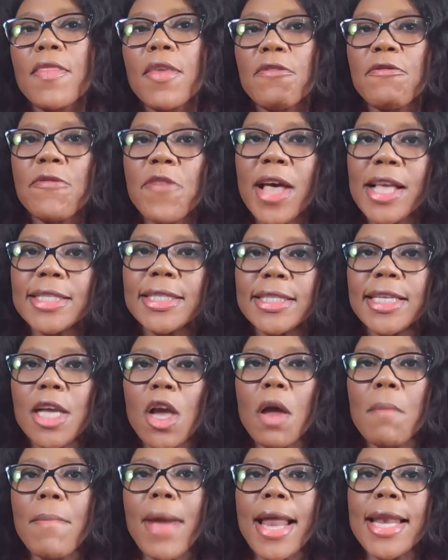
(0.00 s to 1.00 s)
The first
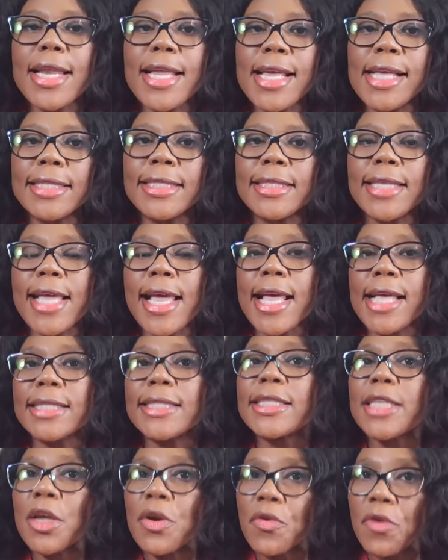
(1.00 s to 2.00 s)
thing on my list
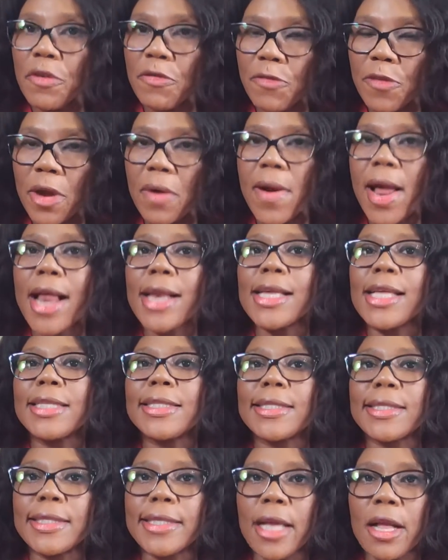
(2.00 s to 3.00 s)
is the referral
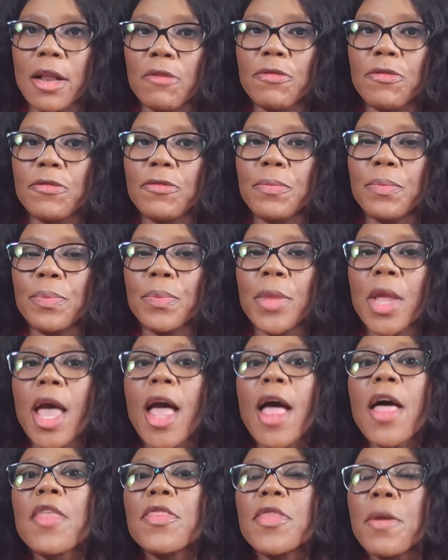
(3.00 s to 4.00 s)
itself.
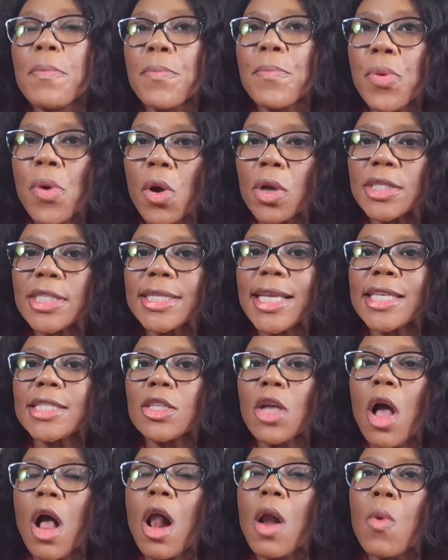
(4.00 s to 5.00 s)
The
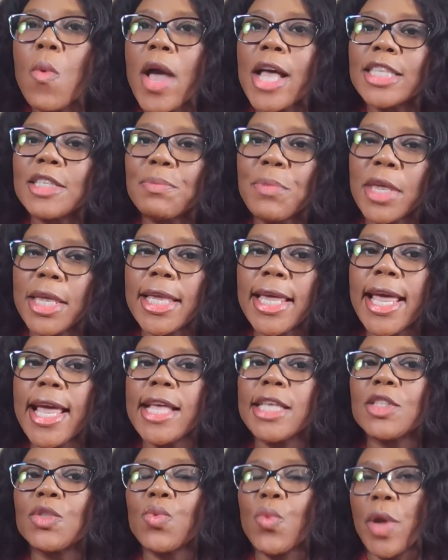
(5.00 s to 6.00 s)
process always
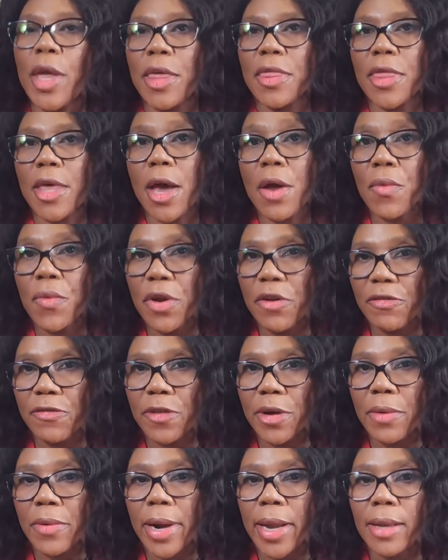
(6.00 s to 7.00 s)
begins with a
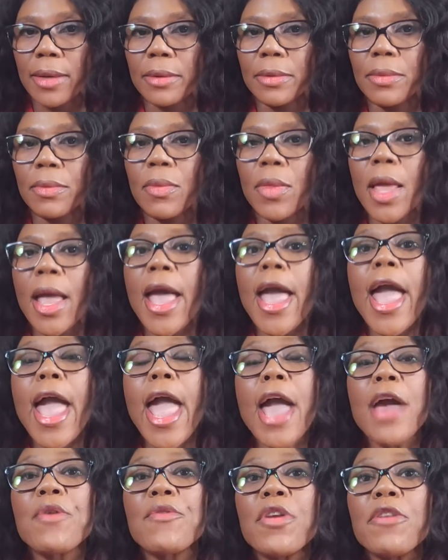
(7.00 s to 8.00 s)
referral.
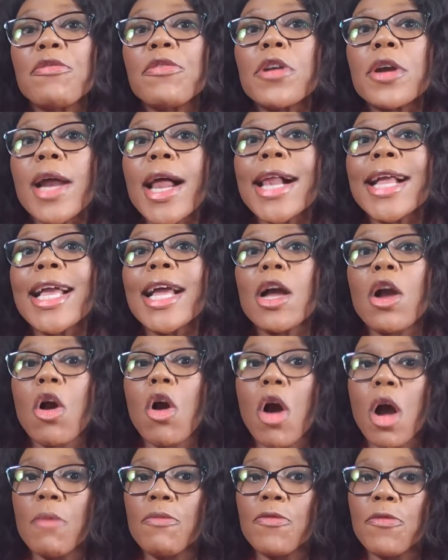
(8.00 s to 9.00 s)
A referral can
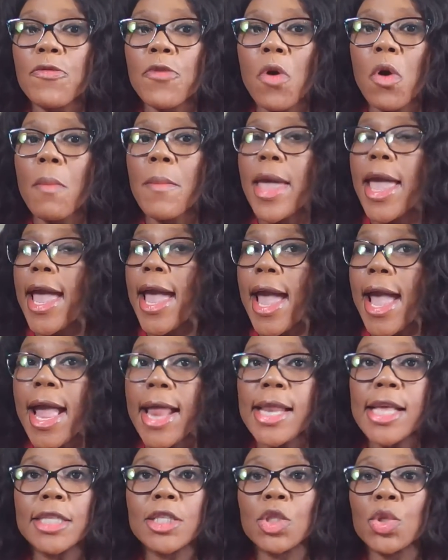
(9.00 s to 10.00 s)
come from
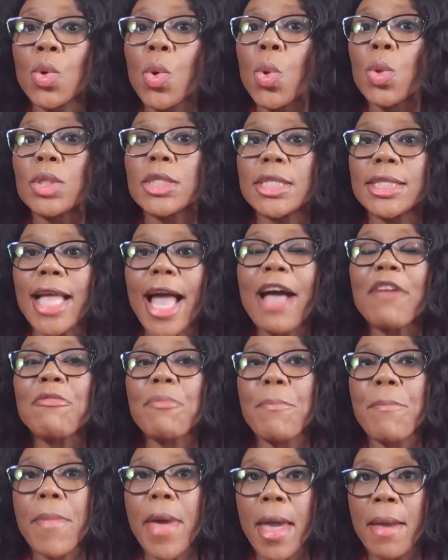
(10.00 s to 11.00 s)
any school
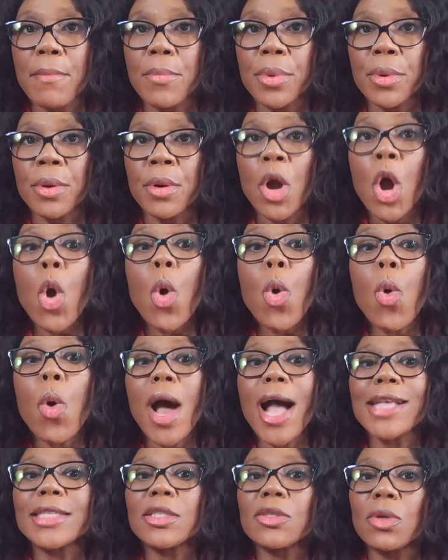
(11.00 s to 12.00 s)
staff member
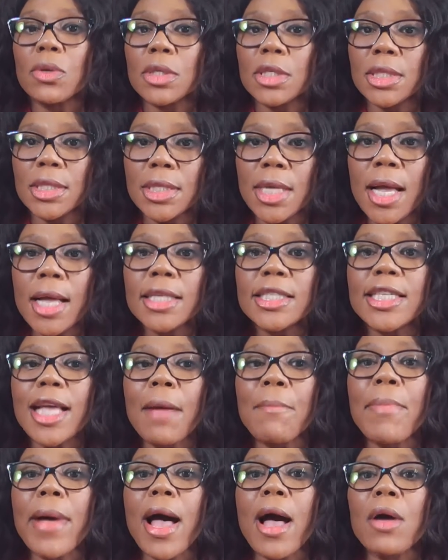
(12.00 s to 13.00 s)
who has concerns
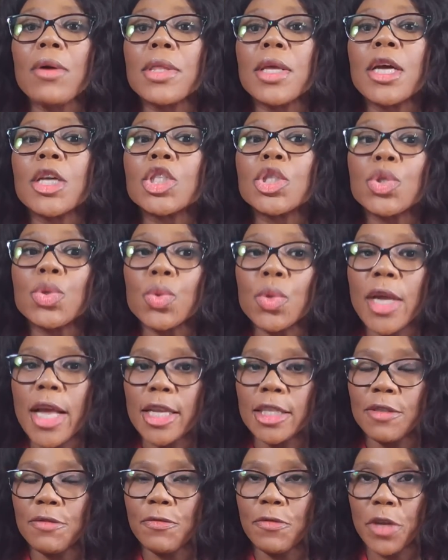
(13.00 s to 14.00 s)
about a
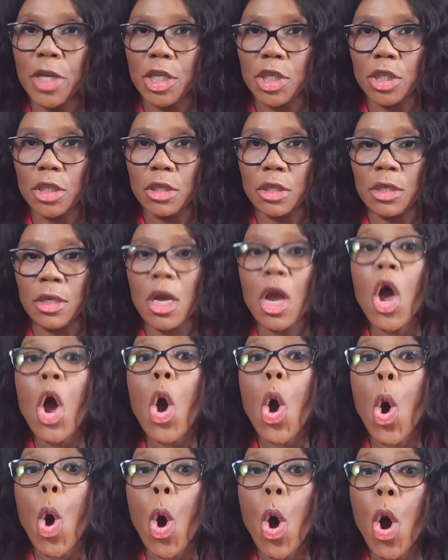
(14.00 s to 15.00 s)
student's vision,
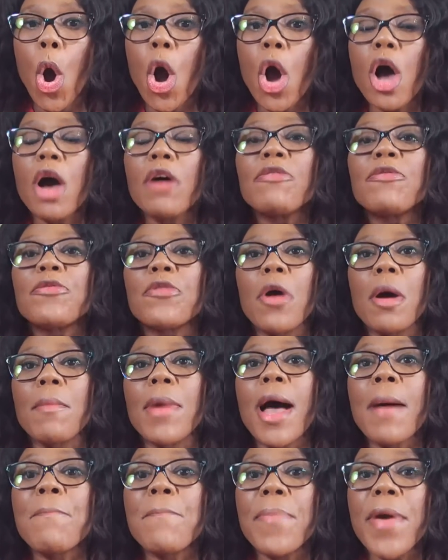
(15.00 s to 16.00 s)
or from
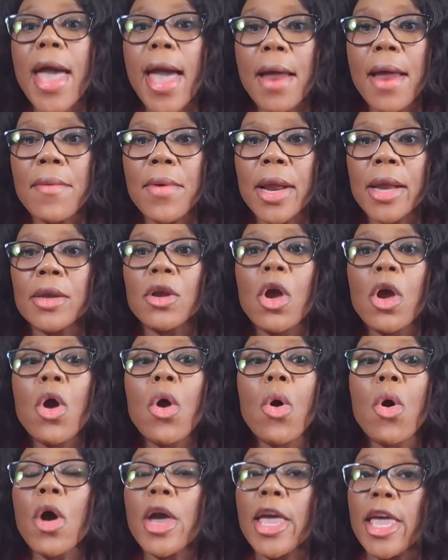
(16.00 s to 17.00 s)
a parent,
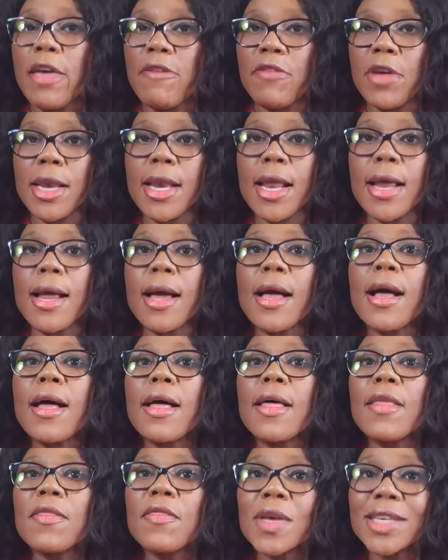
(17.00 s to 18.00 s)
or even
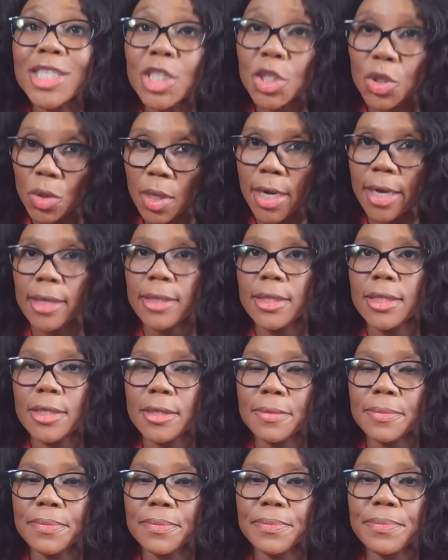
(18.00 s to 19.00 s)
the
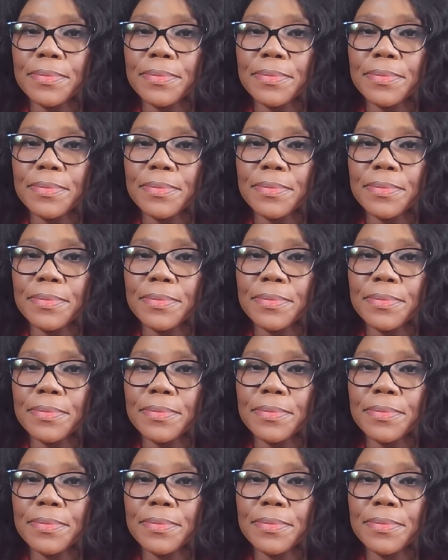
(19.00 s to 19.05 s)
student.